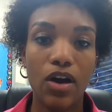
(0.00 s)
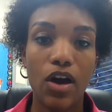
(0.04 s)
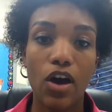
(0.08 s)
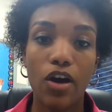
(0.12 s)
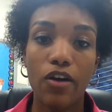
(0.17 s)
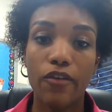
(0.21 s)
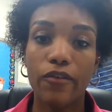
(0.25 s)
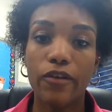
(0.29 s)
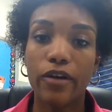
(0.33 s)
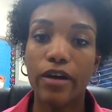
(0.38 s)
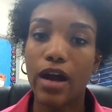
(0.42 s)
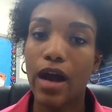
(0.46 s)

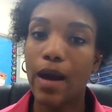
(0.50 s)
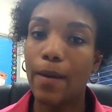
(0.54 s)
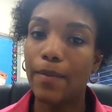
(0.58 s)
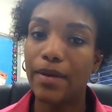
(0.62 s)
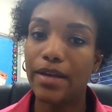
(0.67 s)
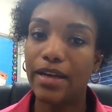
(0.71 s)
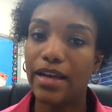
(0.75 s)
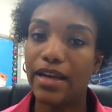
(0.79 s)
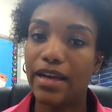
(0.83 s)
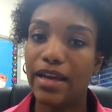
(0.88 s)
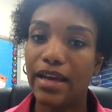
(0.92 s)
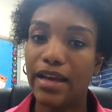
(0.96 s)

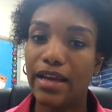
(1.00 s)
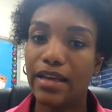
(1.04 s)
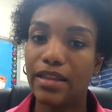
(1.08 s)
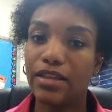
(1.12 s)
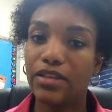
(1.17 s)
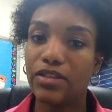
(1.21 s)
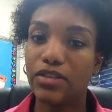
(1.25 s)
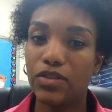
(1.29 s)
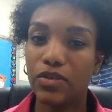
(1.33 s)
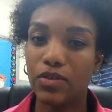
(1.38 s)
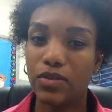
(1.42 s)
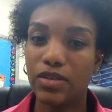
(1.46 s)
over-accommodating and
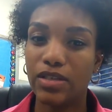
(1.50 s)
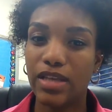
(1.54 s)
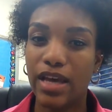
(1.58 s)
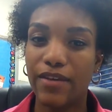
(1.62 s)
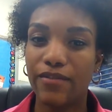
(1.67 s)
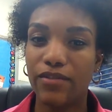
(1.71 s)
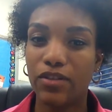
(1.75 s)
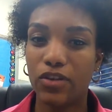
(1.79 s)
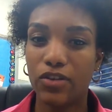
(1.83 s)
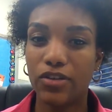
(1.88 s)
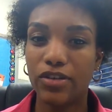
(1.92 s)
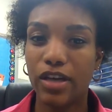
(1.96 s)
the students
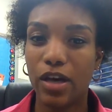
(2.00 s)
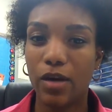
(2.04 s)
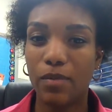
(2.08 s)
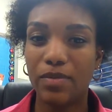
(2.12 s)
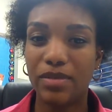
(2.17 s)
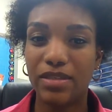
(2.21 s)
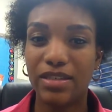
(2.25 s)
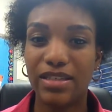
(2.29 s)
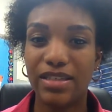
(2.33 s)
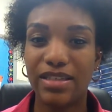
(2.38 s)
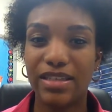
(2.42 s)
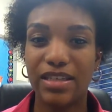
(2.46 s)
have a learned
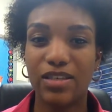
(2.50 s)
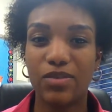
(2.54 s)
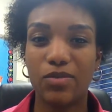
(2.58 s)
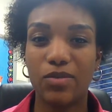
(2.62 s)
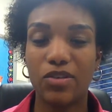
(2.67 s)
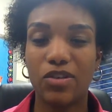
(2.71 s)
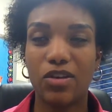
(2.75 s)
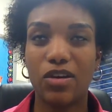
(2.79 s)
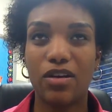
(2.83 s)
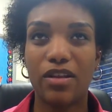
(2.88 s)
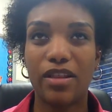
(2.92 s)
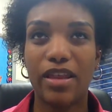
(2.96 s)
helplessness as a
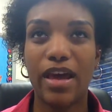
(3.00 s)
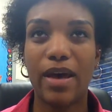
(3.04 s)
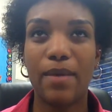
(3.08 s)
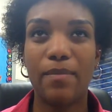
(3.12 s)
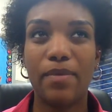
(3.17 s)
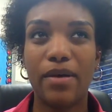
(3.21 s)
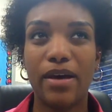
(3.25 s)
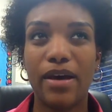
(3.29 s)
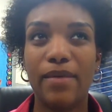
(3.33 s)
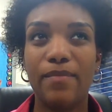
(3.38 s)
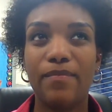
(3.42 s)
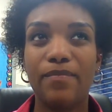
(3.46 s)
result of that,
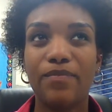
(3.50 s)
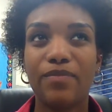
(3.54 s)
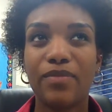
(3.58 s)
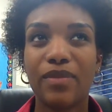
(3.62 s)
but